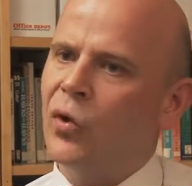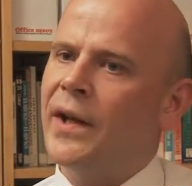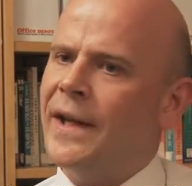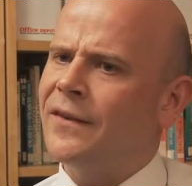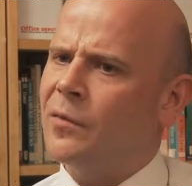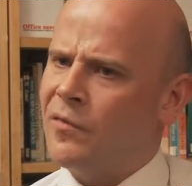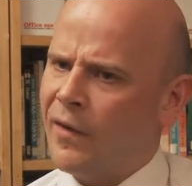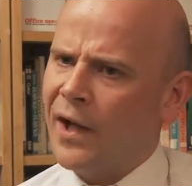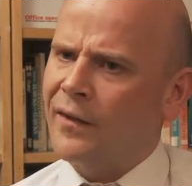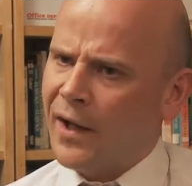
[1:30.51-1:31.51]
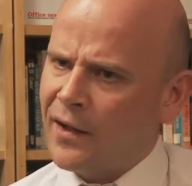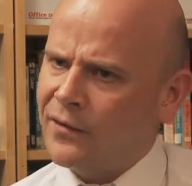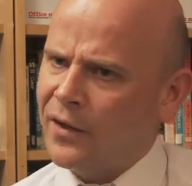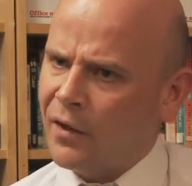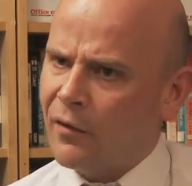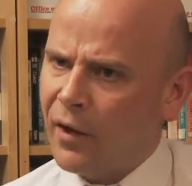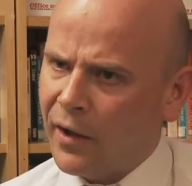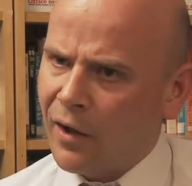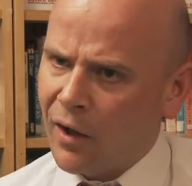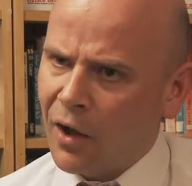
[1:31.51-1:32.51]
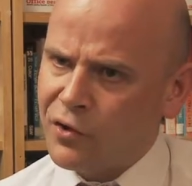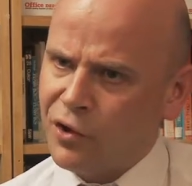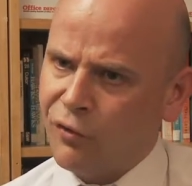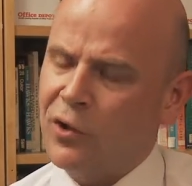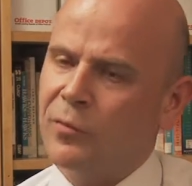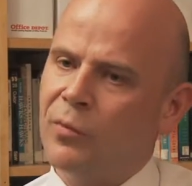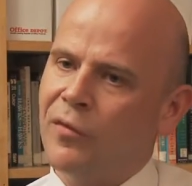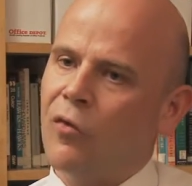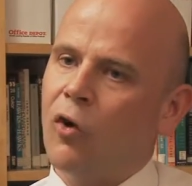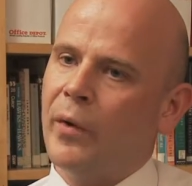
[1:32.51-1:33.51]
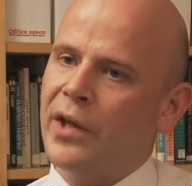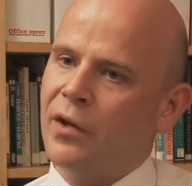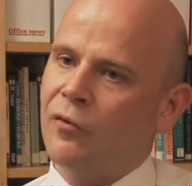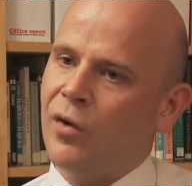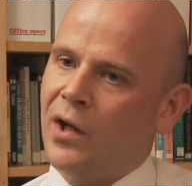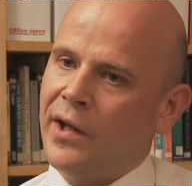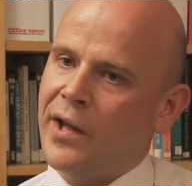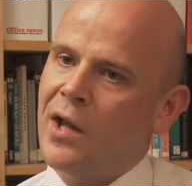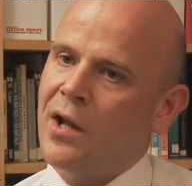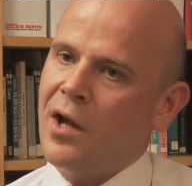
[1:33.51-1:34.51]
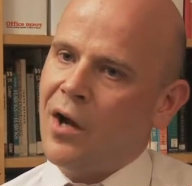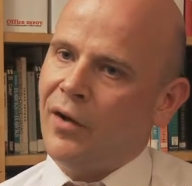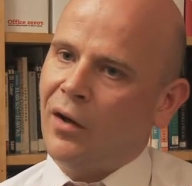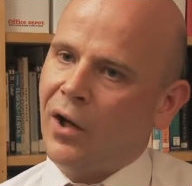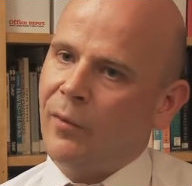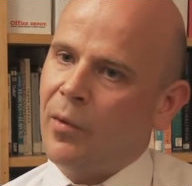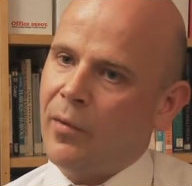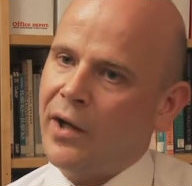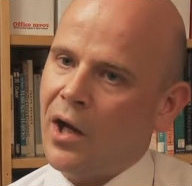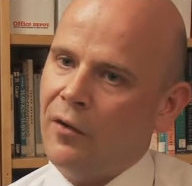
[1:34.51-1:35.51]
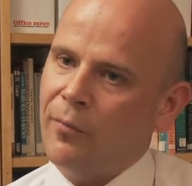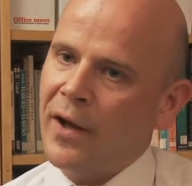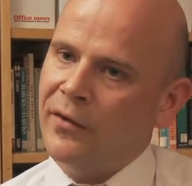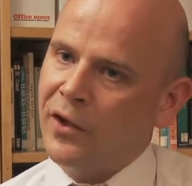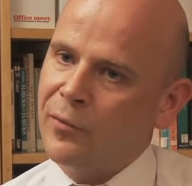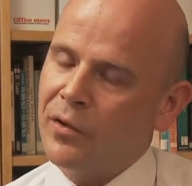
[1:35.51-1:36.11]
so it needs to be validated in larger groups before we can really have a clear public health message.